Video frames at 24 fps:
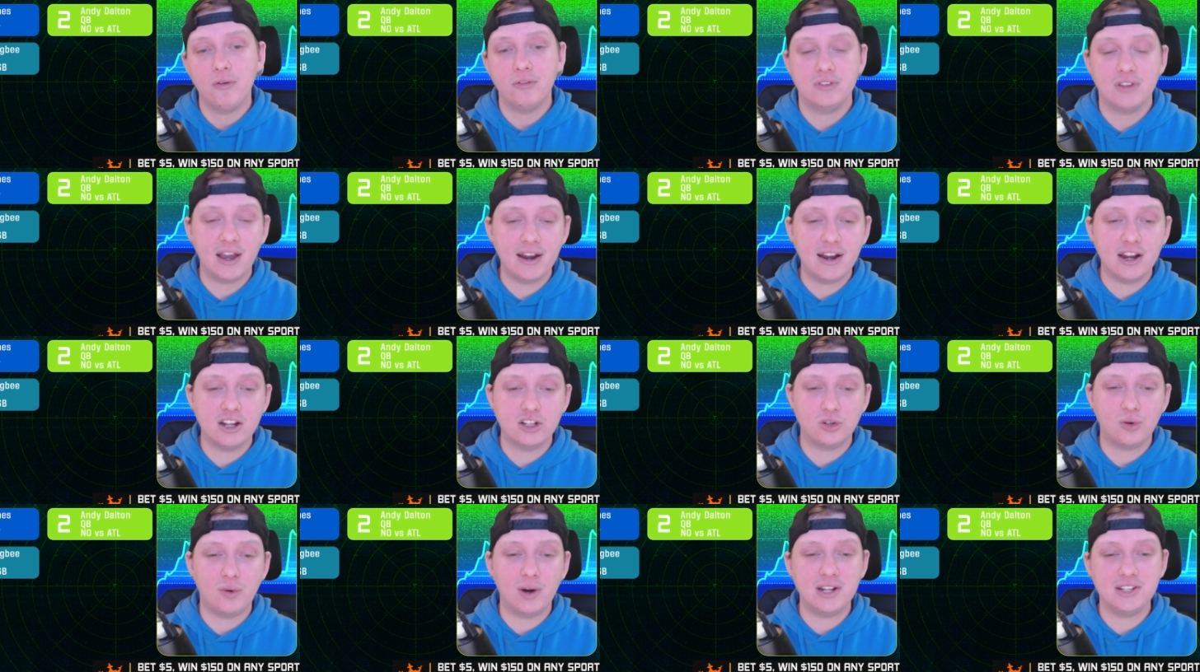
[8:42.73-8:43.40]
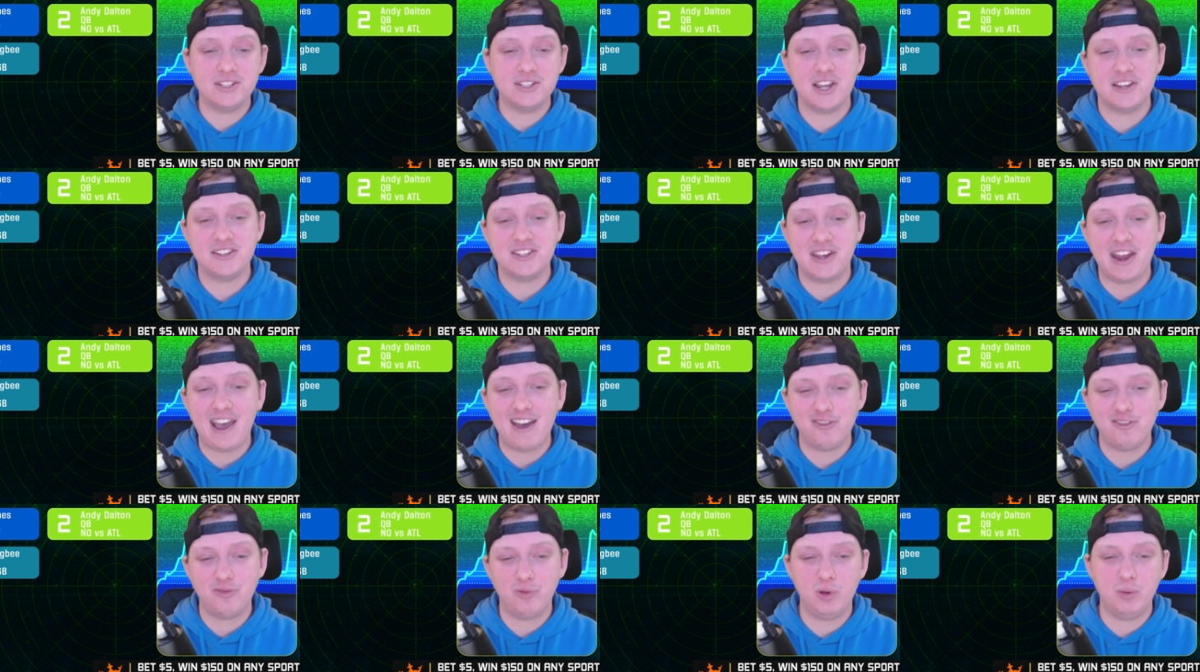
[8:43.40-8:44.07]
Tight end twenty-six and a
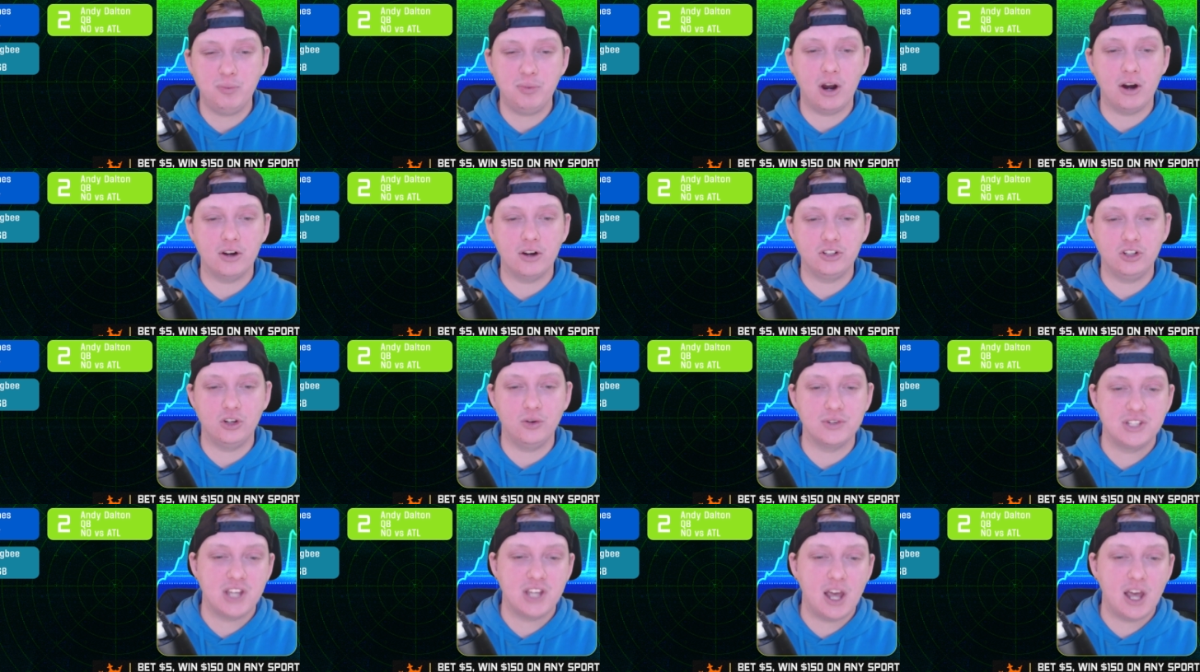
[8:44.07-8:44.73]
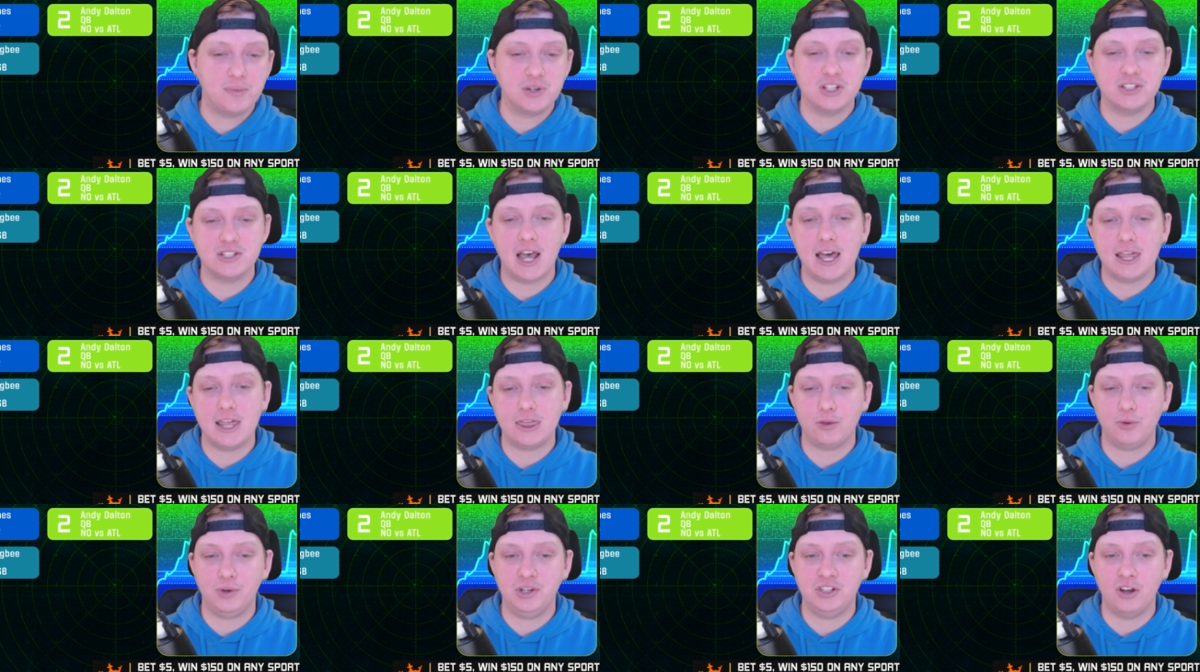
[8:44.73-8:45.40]
half P P R, two receptions on
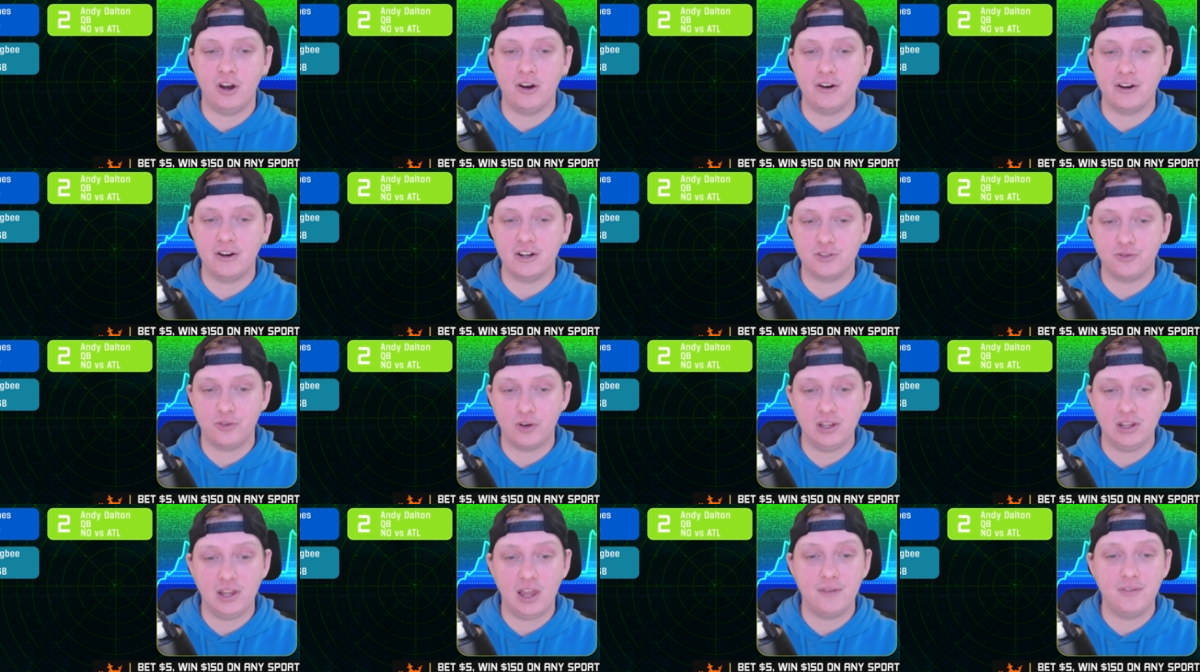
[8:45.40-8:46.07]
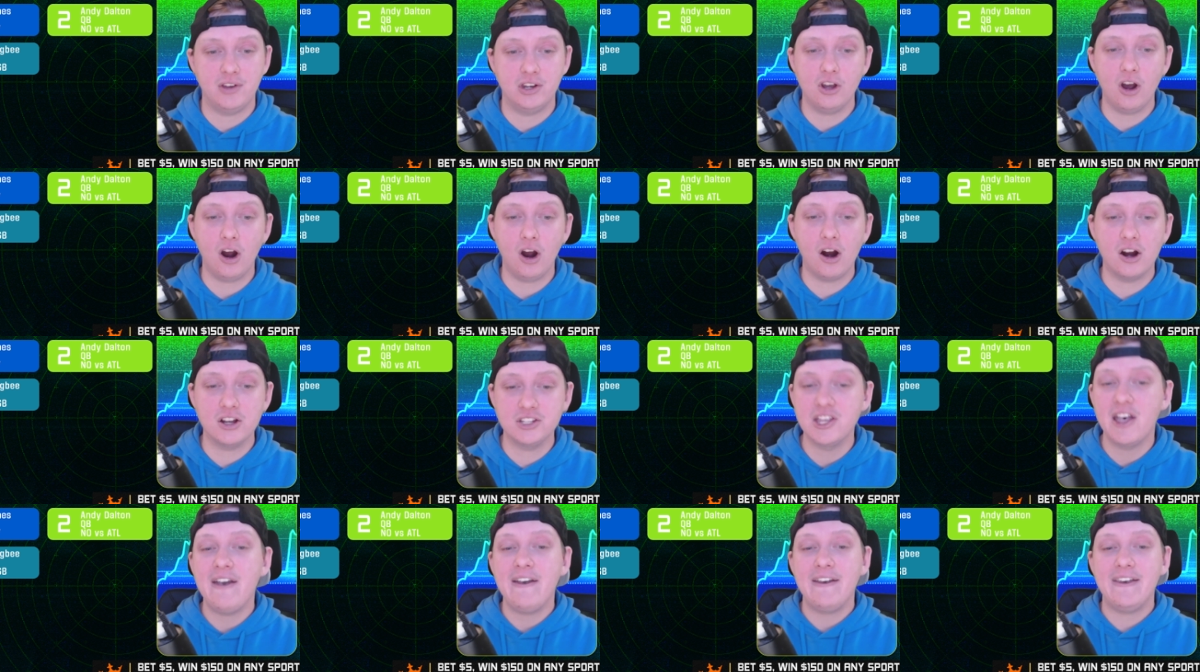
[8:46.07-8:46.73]
three targets for eleven
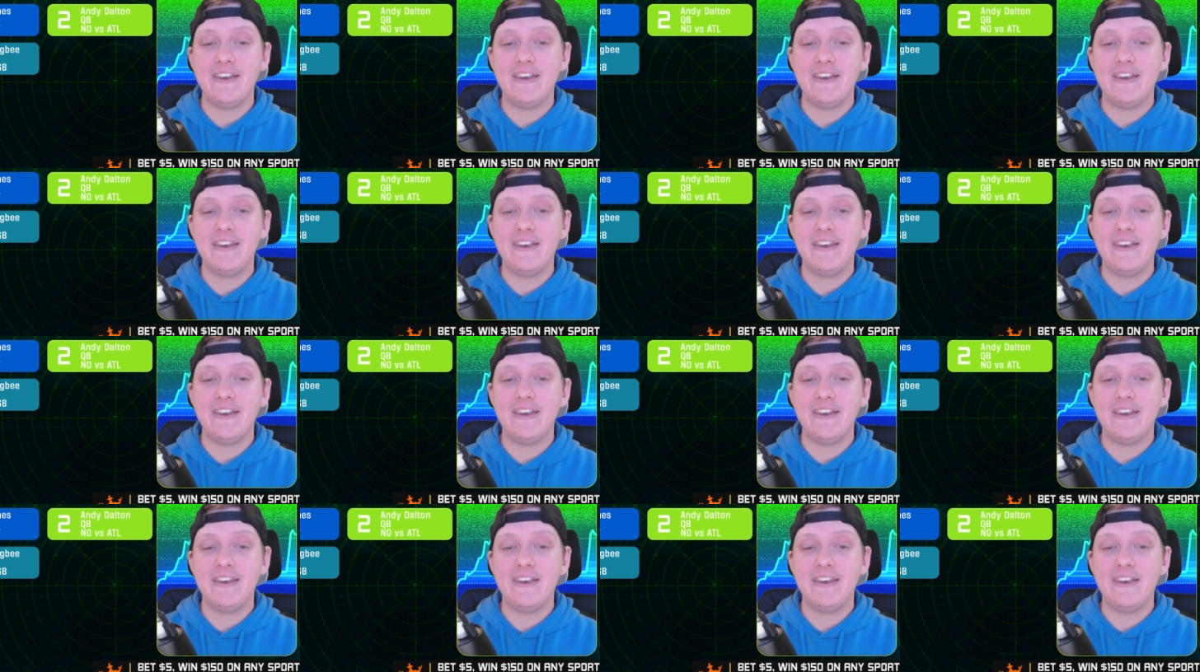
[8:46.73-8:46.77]
yards.